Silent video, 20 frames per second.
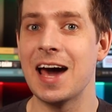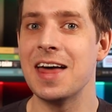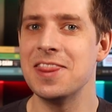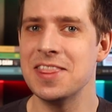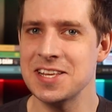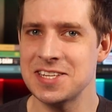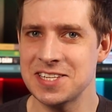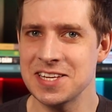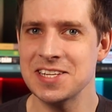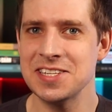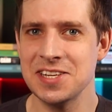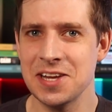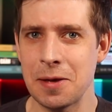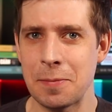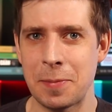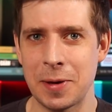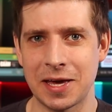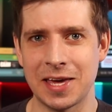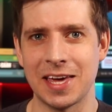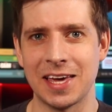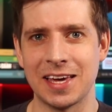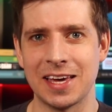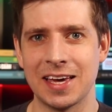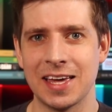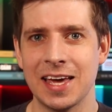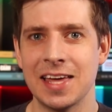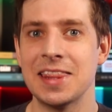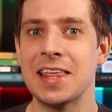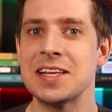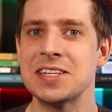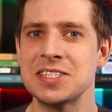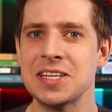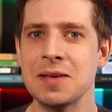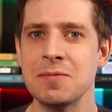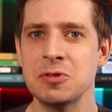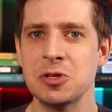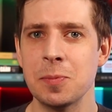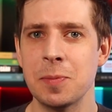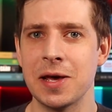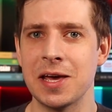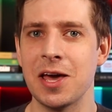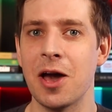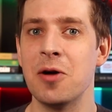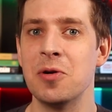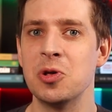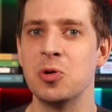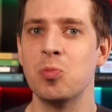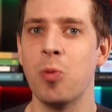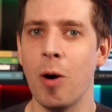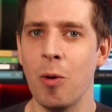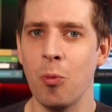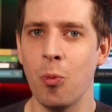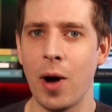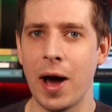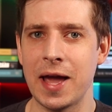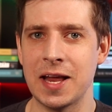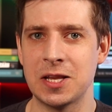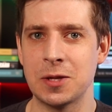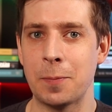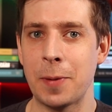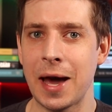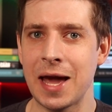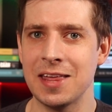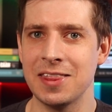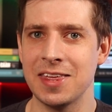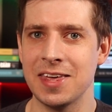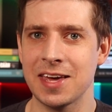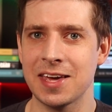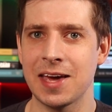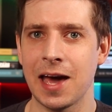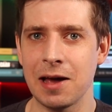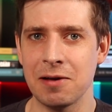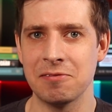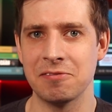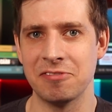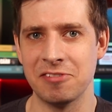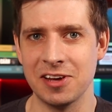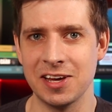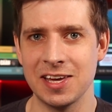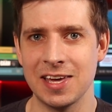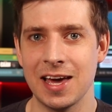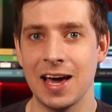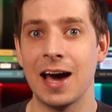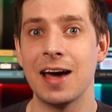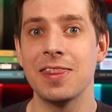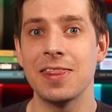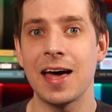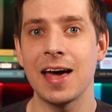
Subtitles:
and this is nitpicking, there seems to be only one way to pay the account fee, and